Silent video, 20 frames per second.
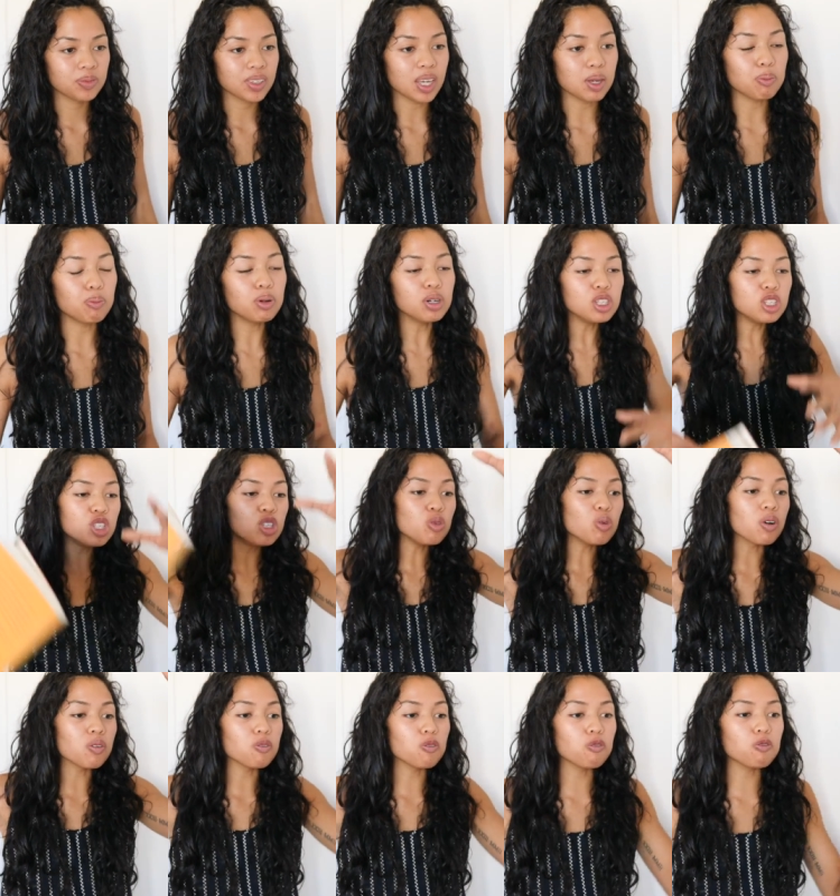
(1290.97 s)
It puts
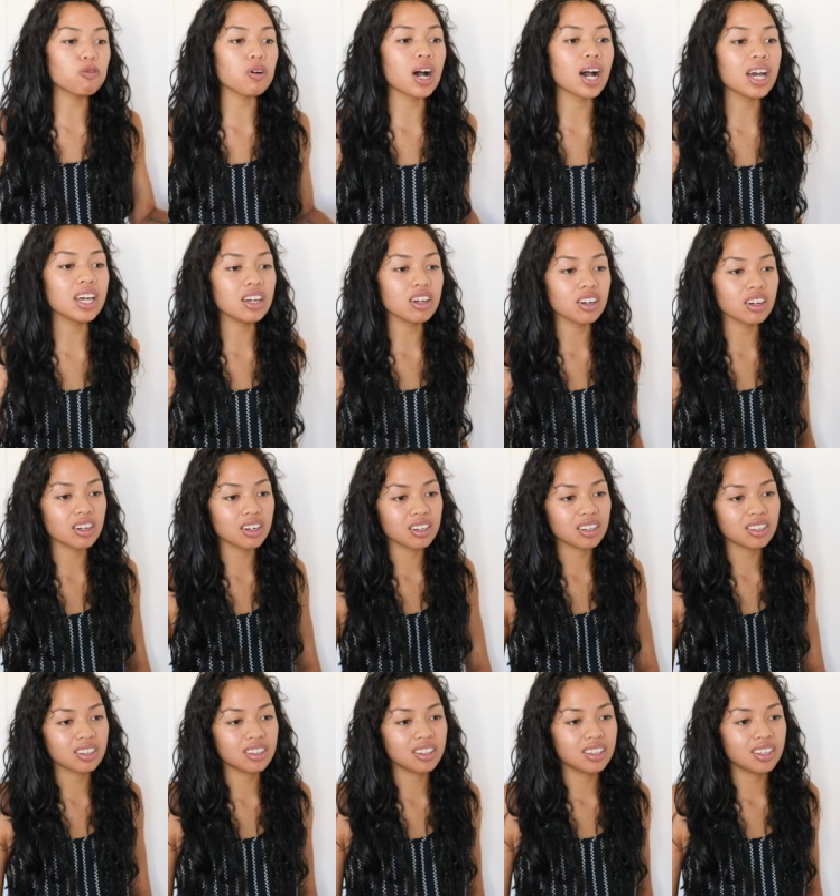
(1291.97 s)
you on fire.
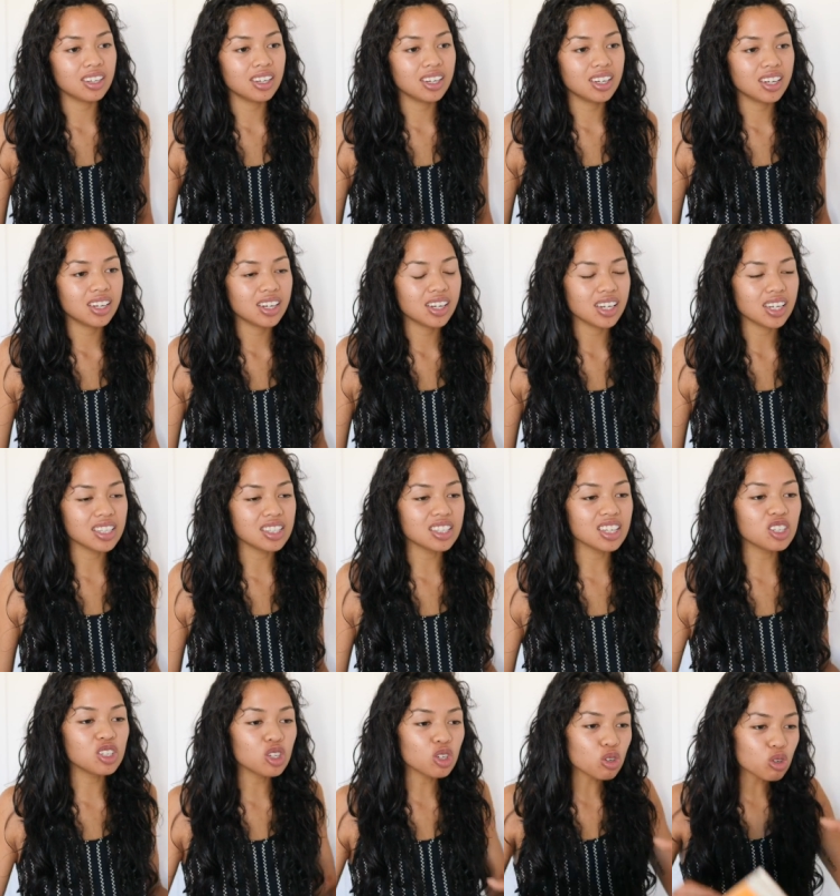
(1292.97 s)
It
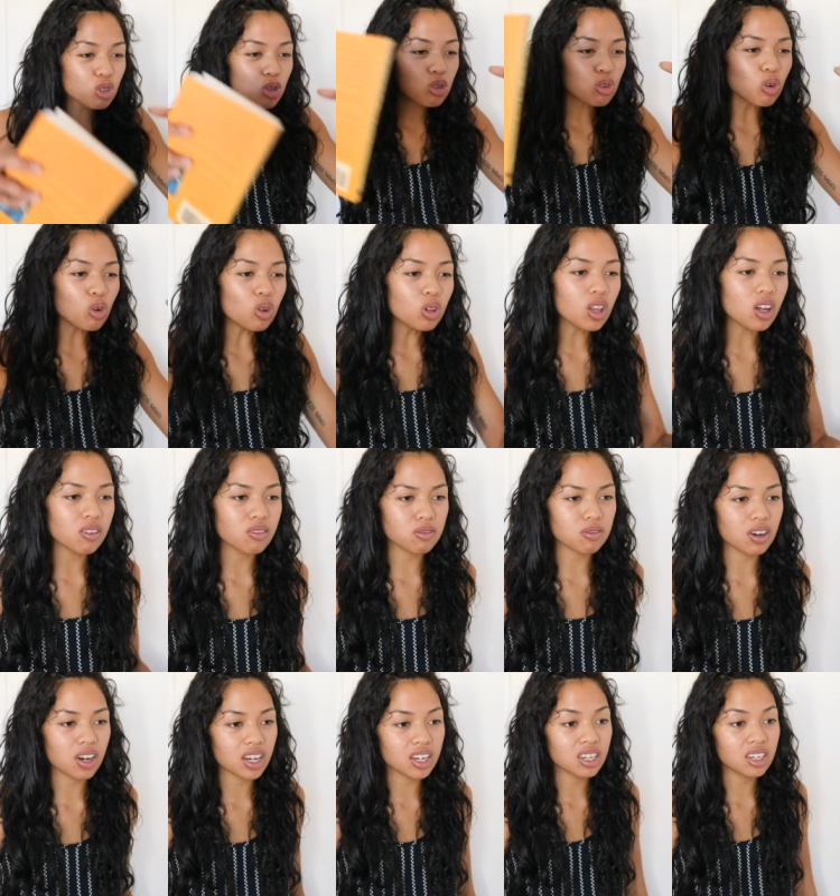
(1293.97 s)
sets your soul on
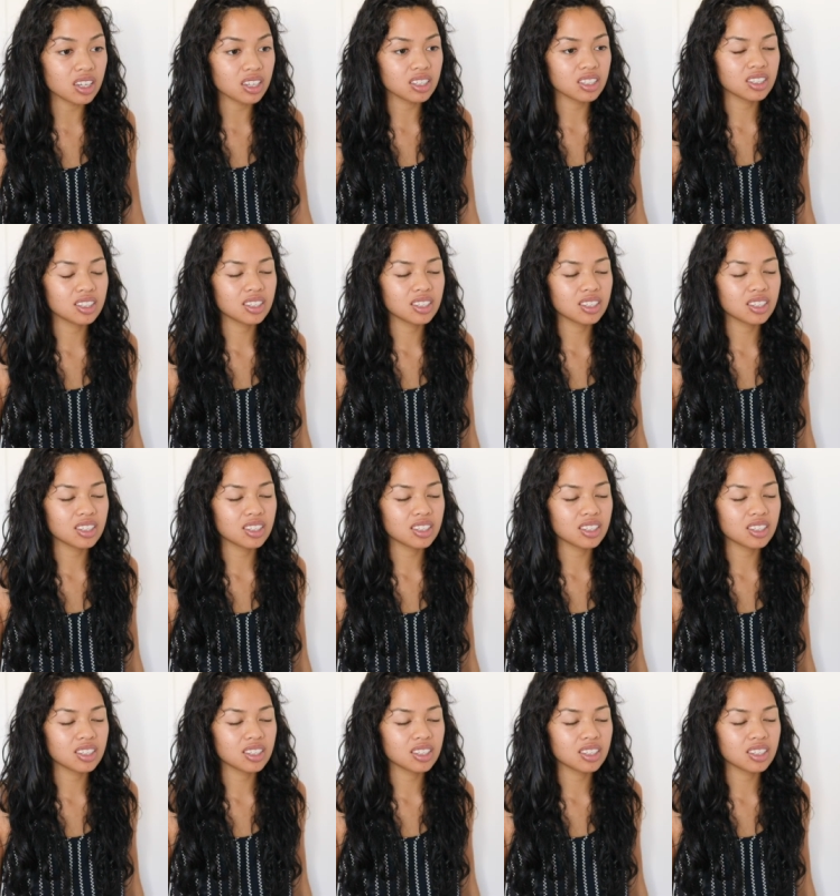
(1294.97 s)
fire.